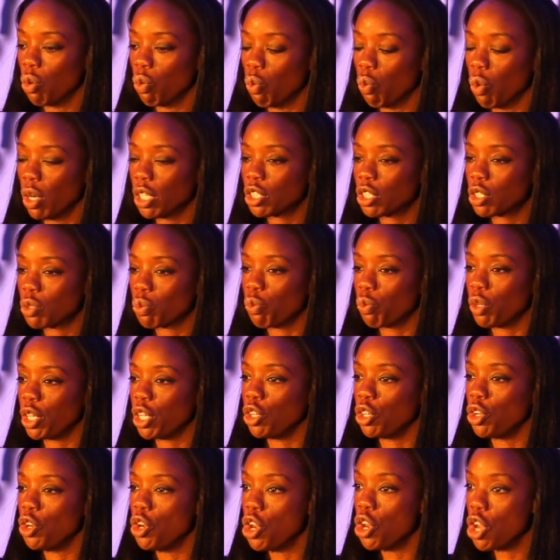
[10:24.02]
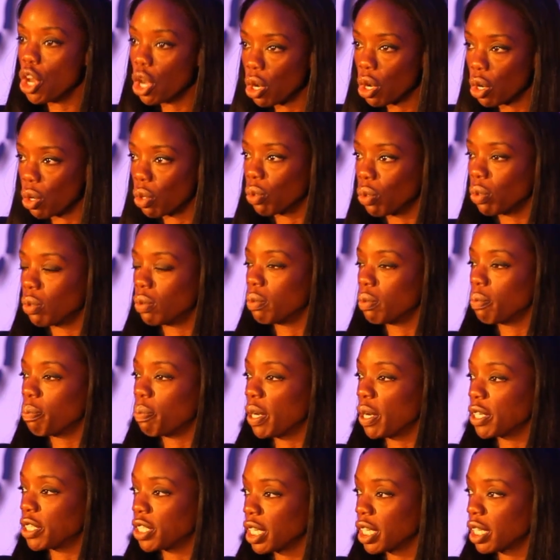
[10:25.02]
once we know,
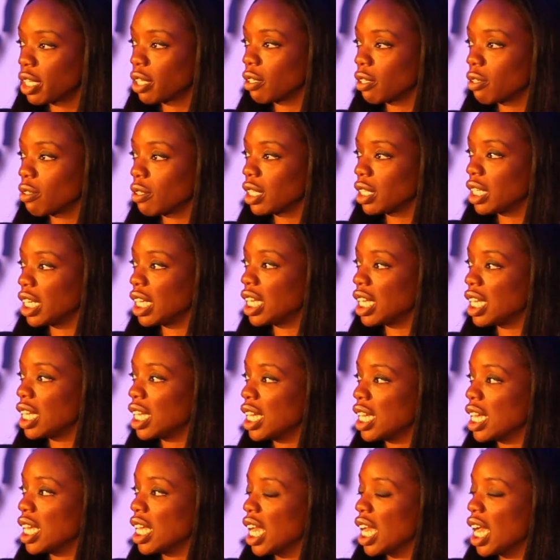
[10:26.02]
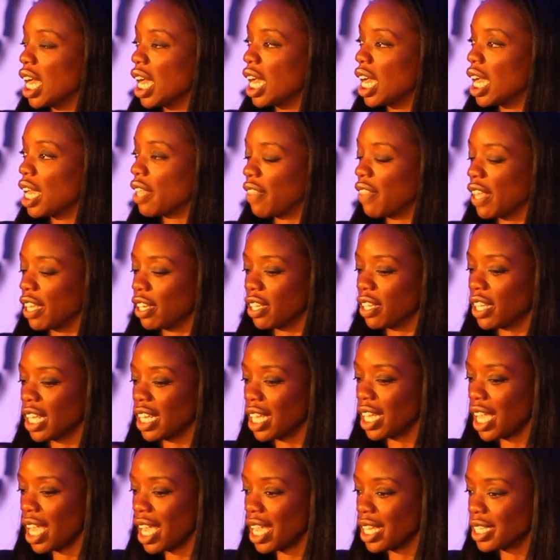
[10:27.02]
particularly
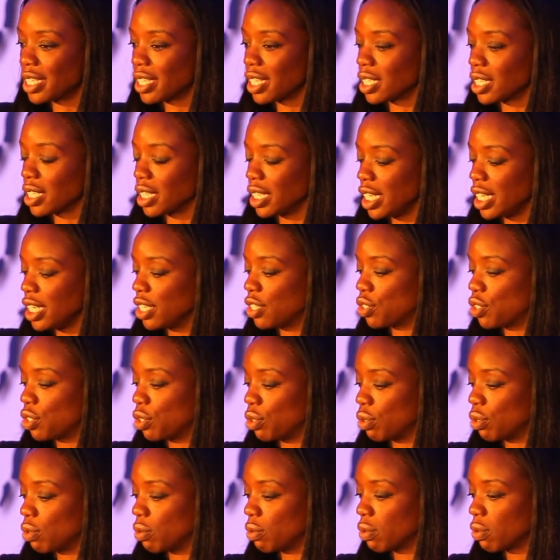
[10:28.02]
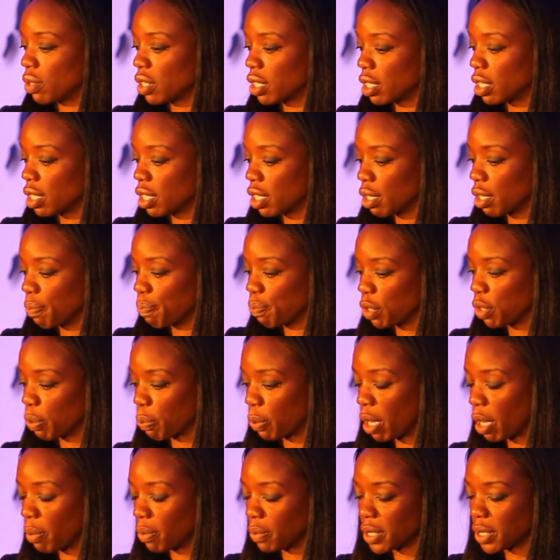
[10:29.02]
that ACEs lead to the
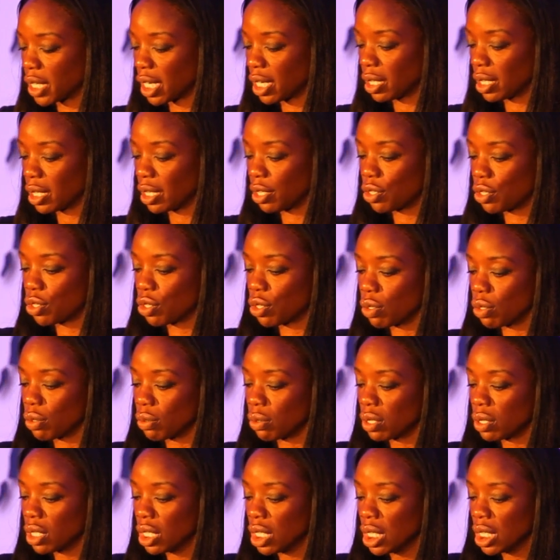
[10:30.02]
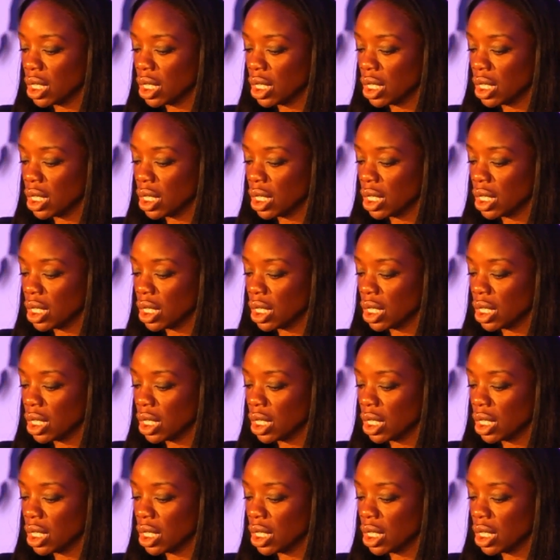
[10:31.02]
problems that it leads to,